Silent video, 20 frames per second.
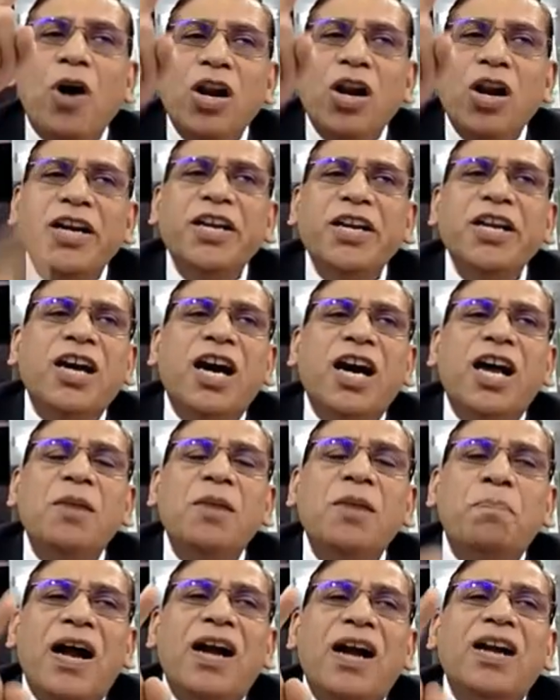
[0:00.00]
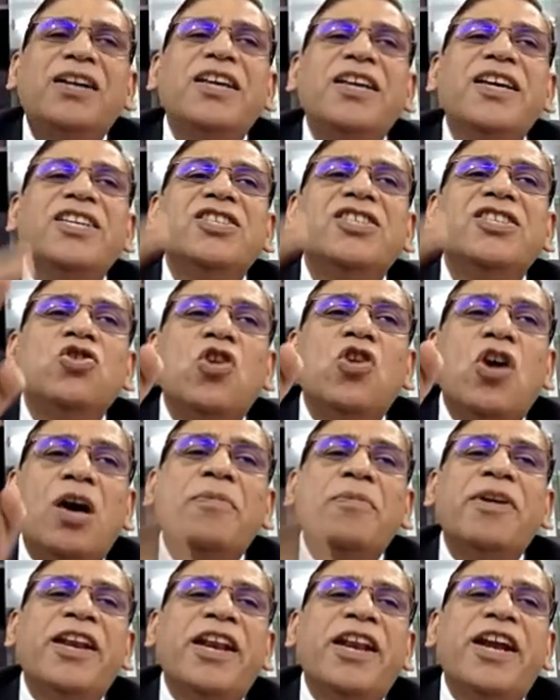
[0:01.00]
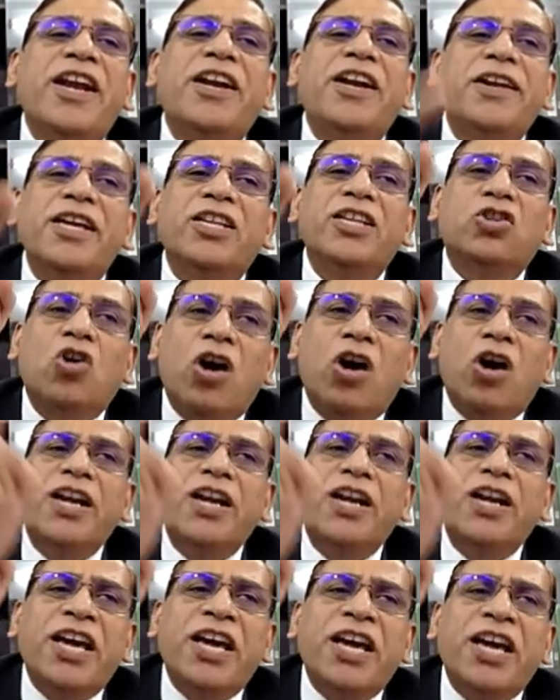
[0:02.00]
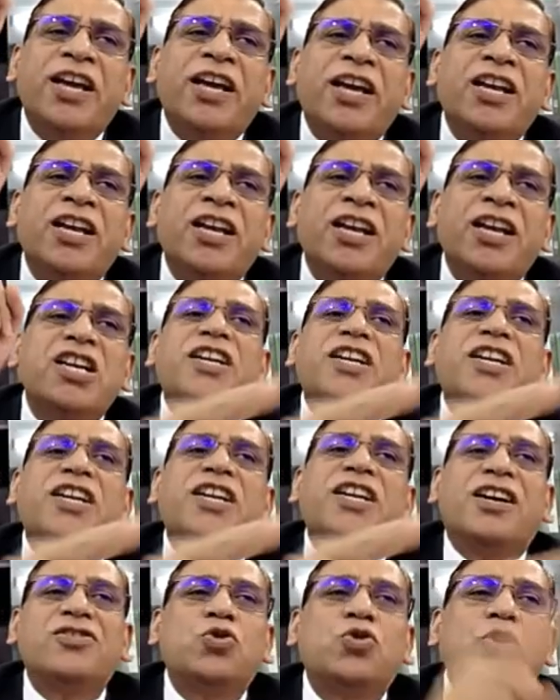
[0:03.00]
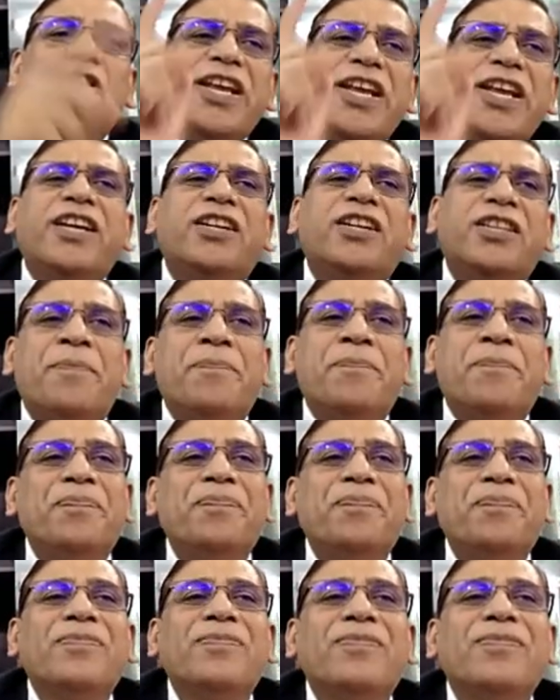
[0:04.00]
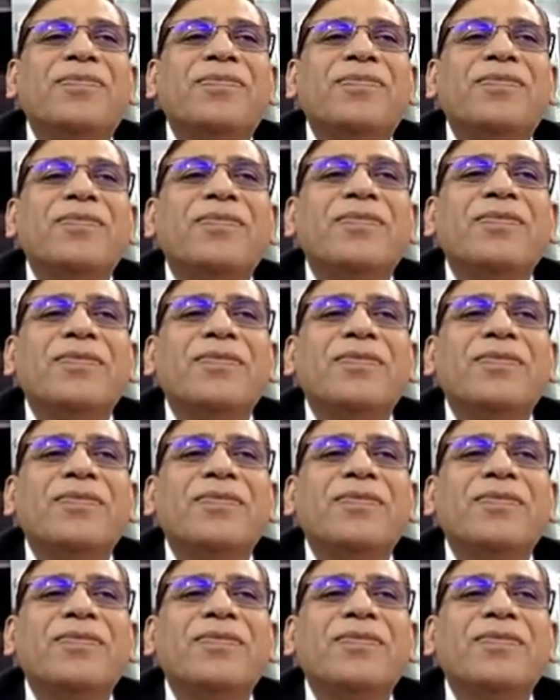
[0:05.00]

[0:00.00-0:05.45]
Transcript: When political parties nominate authoritarian leaders to lead them,